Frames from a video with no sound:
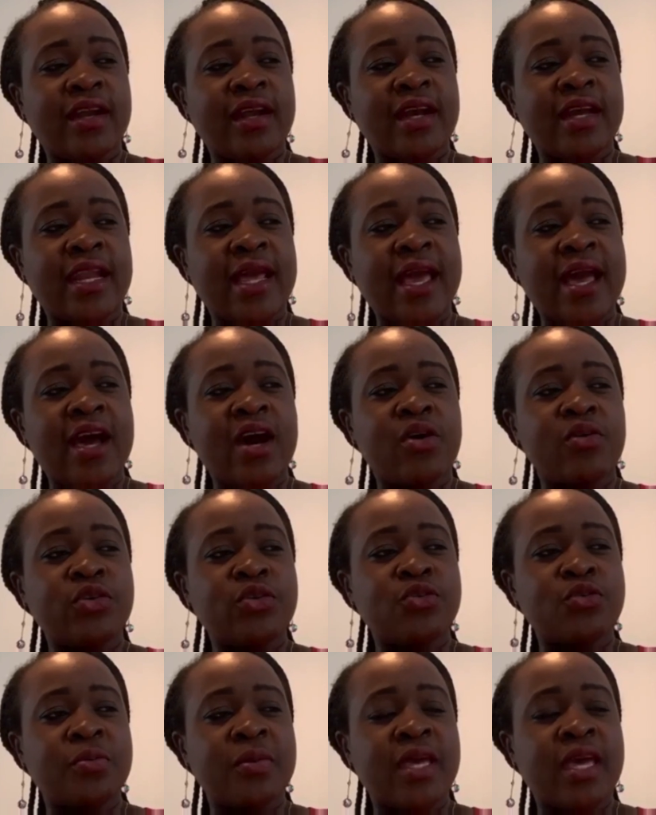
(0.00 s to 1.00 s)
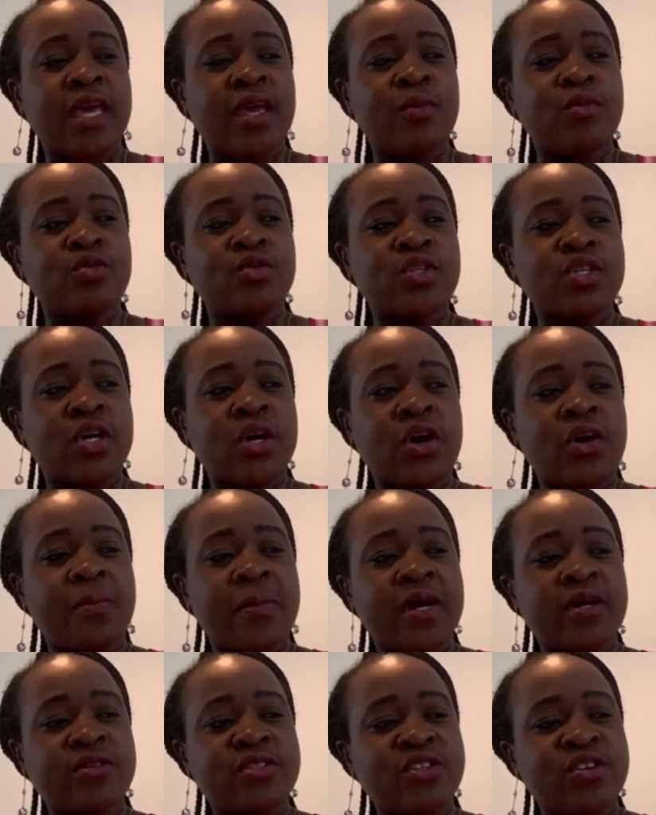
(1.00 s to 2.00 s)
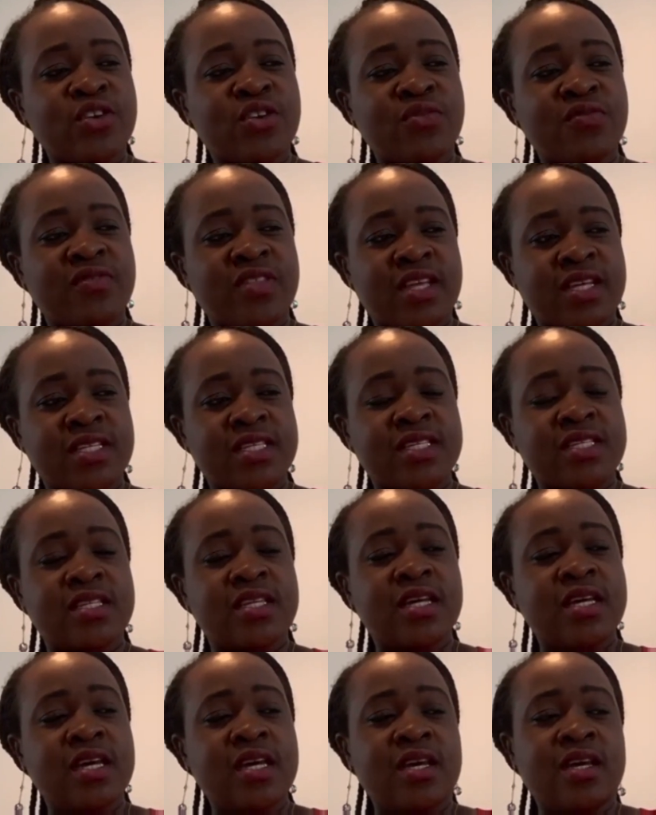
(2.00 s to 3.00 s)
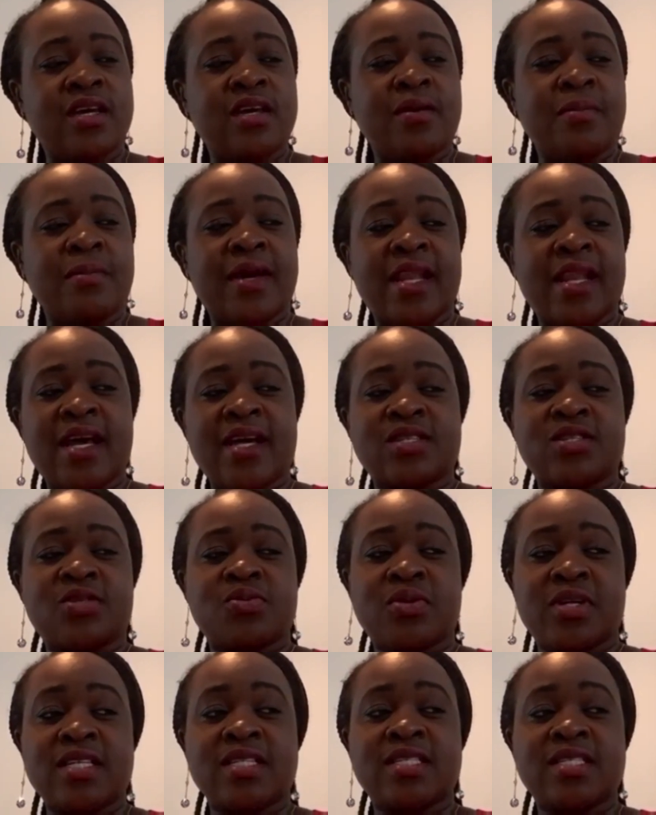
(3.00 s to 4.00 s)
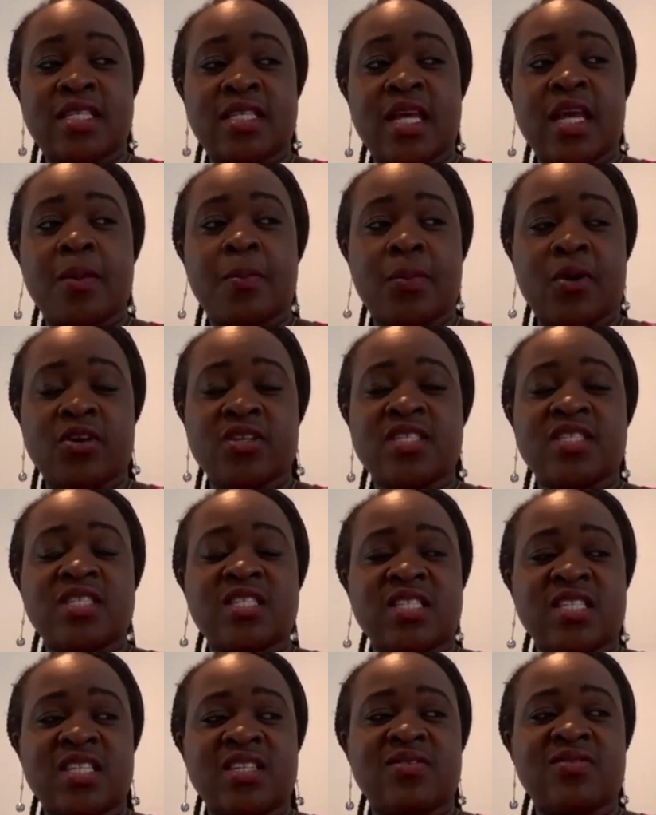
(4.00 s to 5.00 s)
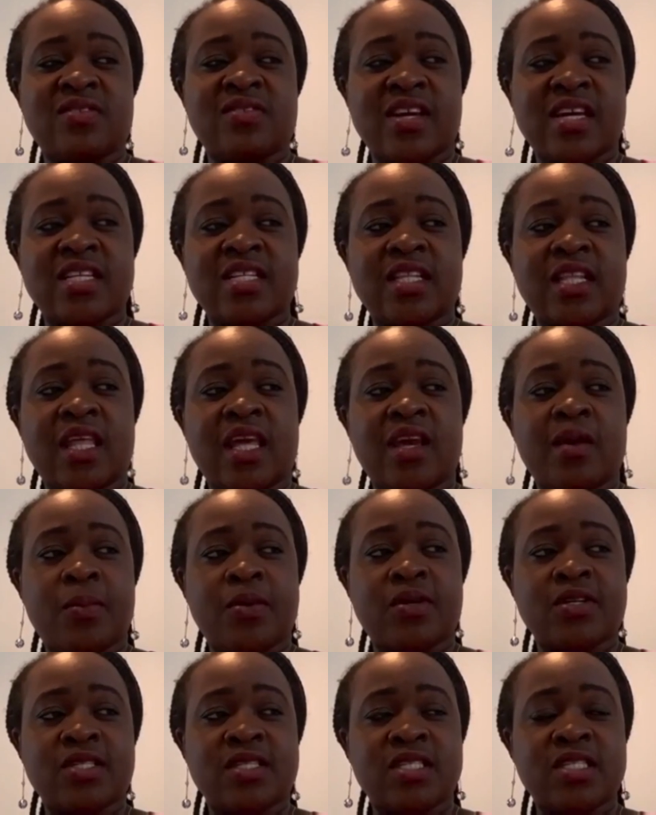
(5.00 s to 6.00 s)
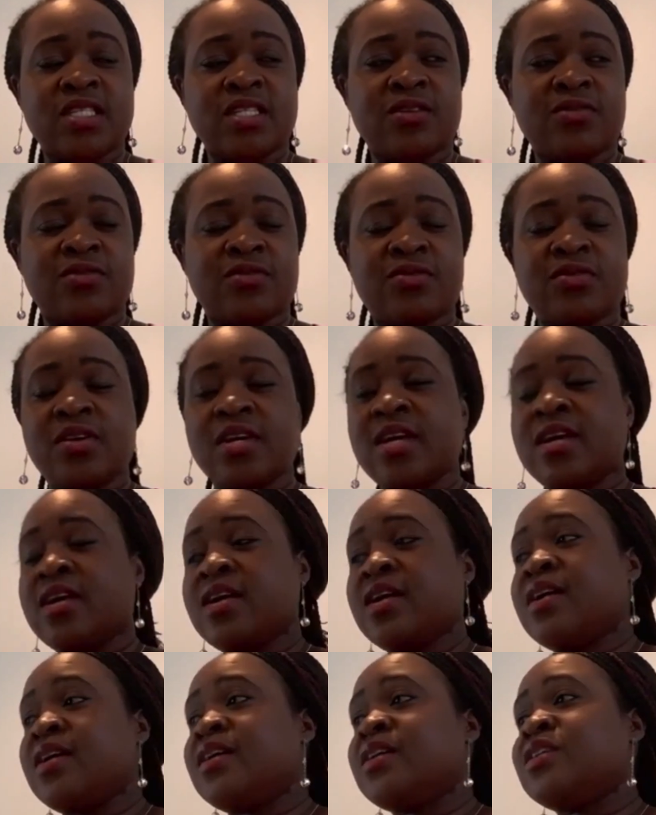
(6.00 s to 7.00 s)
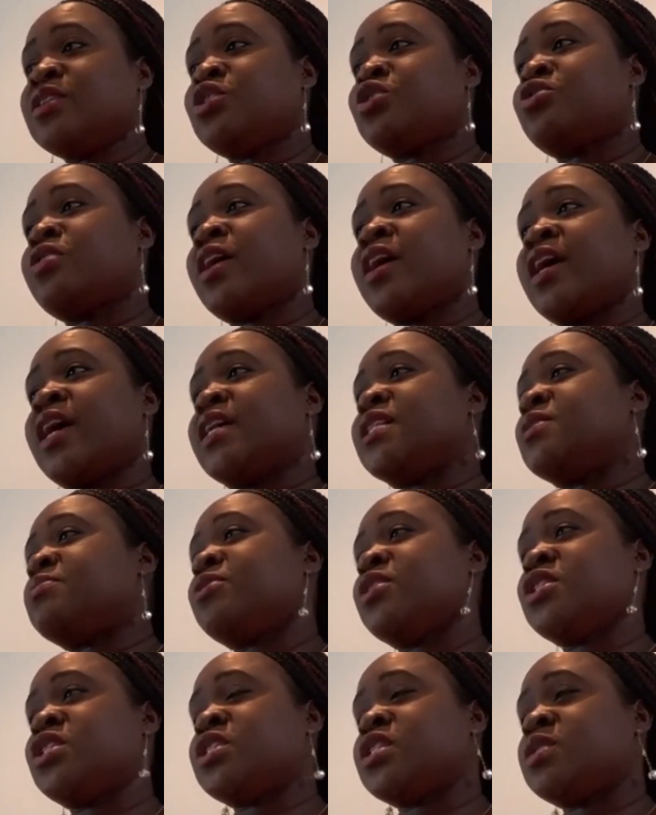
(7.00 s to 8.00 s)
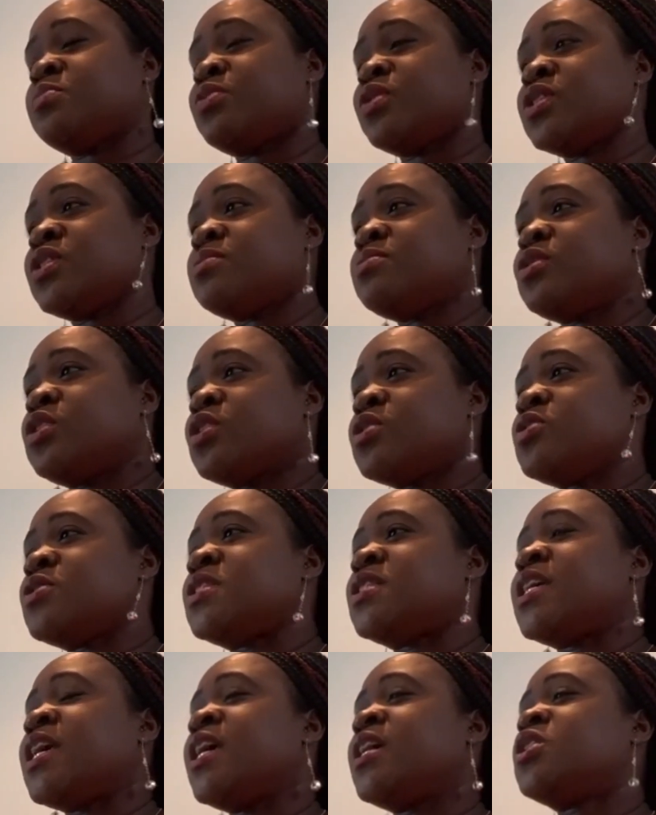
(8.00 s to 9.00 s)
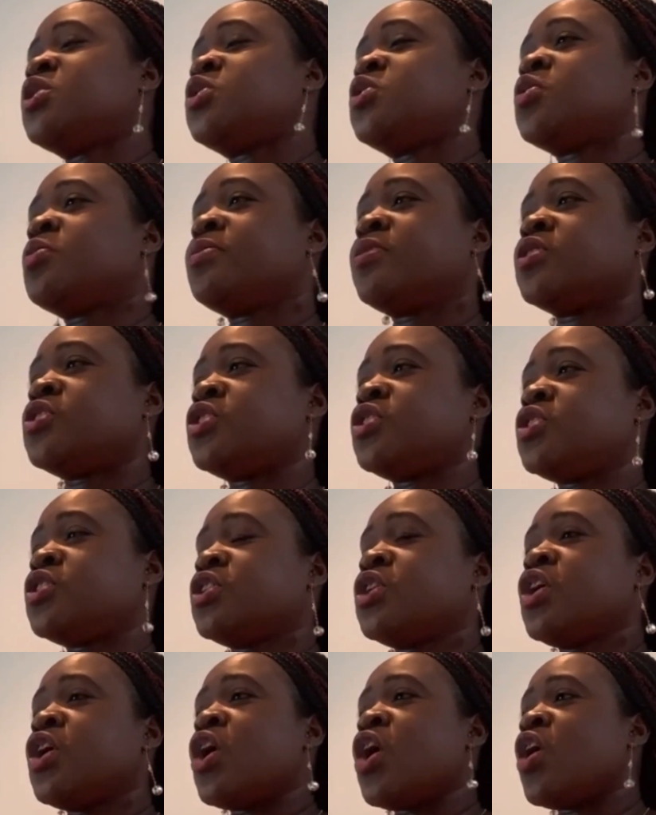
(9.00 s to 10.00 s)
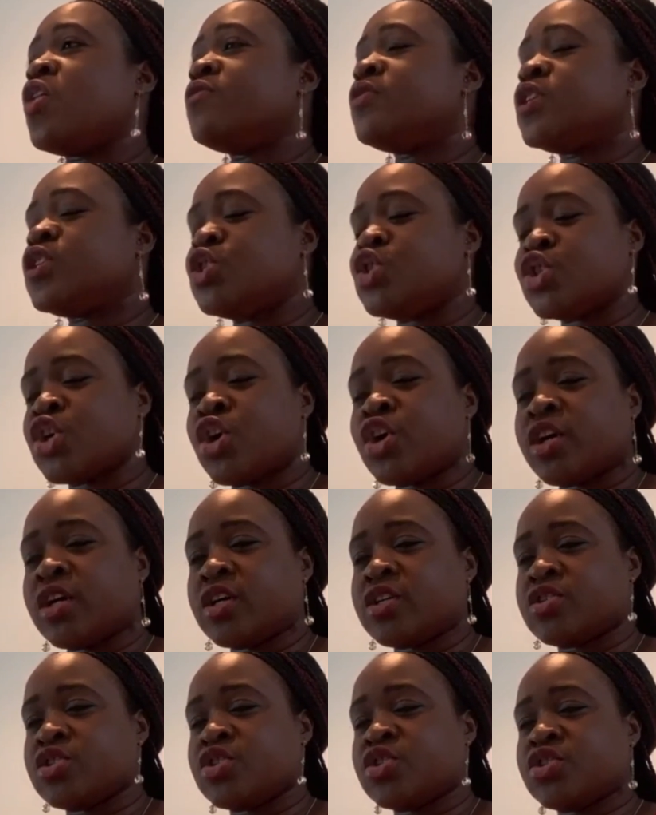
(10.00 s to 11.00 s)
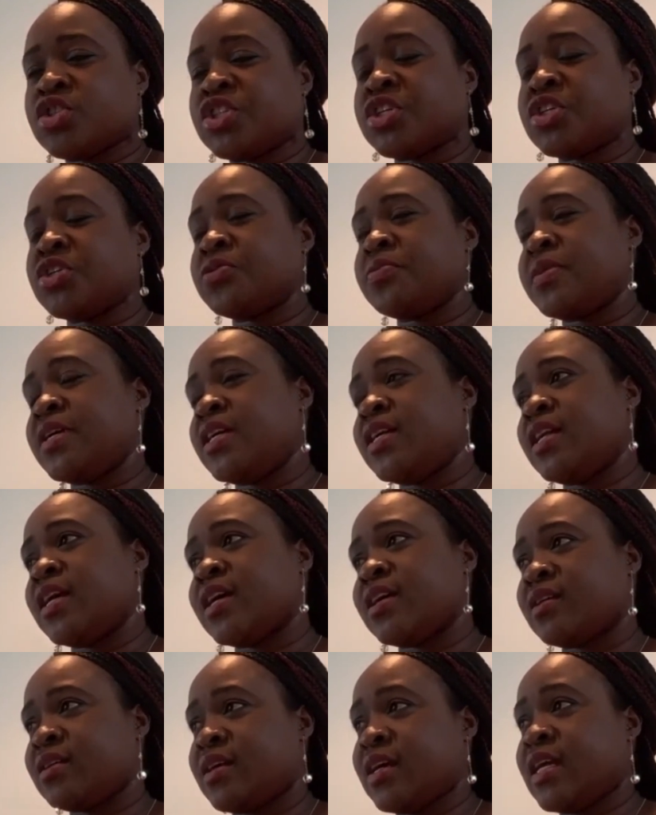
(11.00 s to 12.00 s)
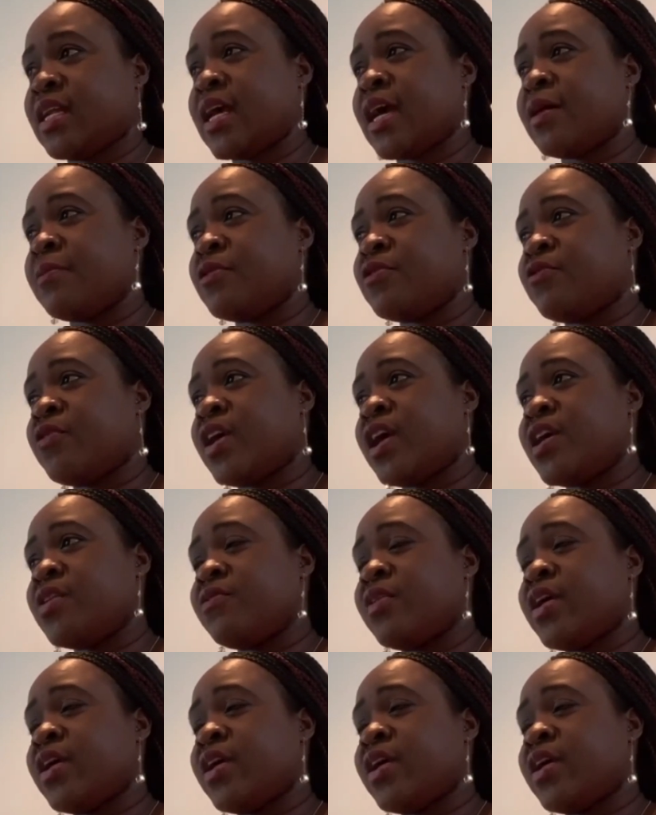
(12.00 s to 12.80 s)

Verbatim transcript: how you'll be able to come out of this. My last one is stay positive and think positive. Try as much as possible not to take so much of the junk on social media. It can be very, very